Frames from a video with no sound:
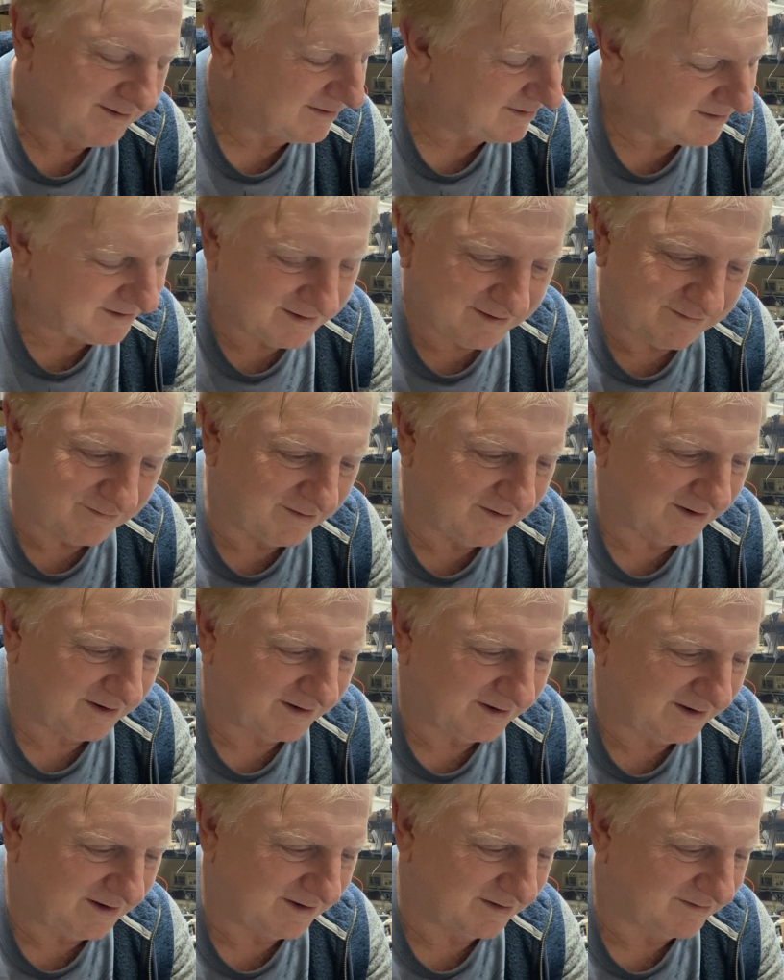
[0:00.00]
It
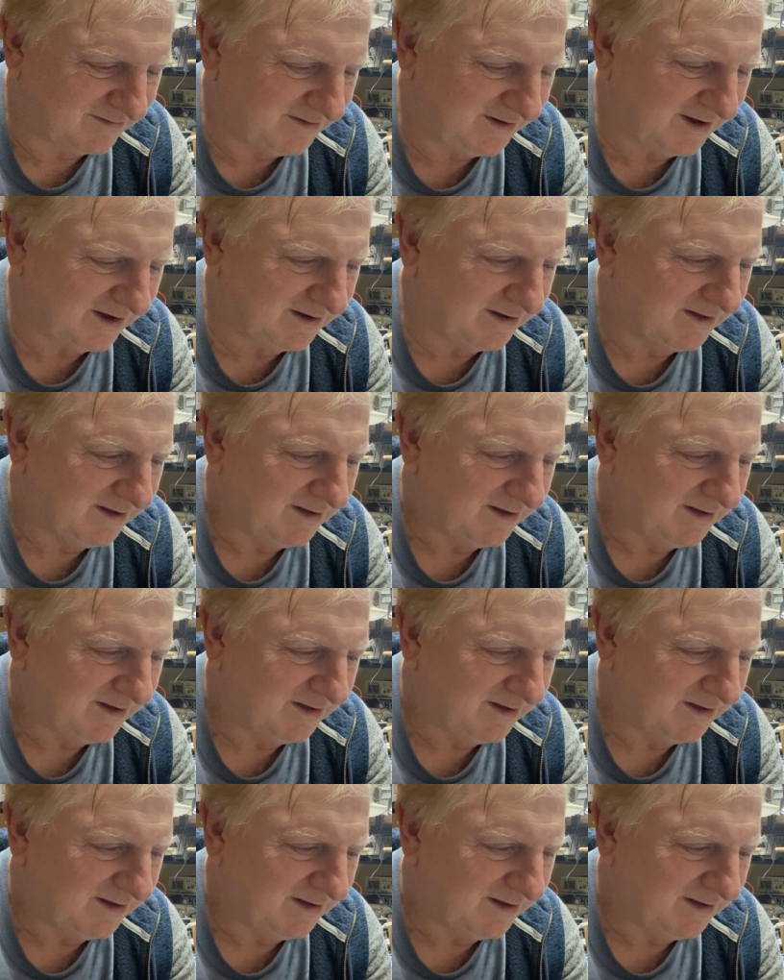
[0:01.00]
really is. You get